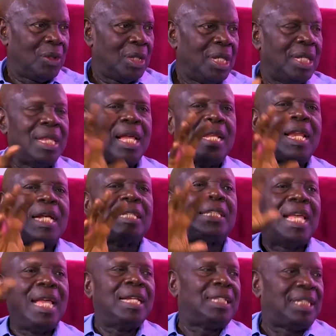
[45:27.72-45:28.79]
in the next
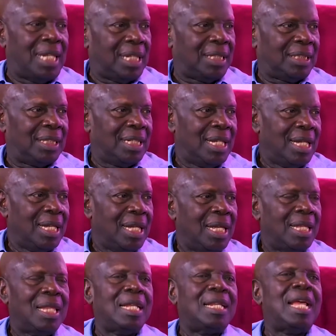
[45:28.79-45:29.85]
eight years?
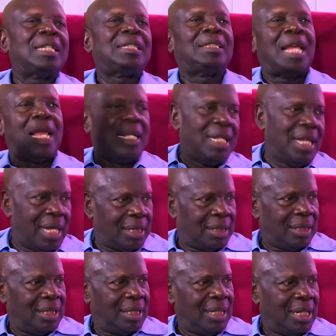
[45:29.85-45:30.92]
in the next 10
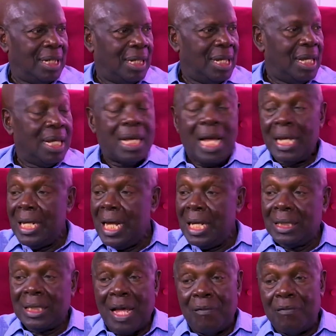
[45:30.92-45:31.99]
years.
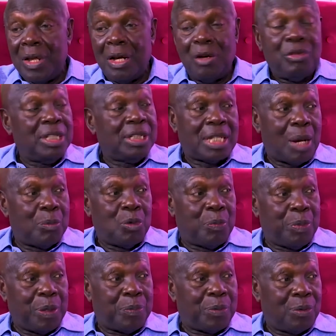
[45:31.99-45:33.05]
Ghanaians are very reasonable
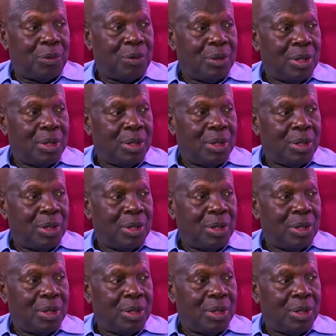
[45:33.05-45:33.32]
people.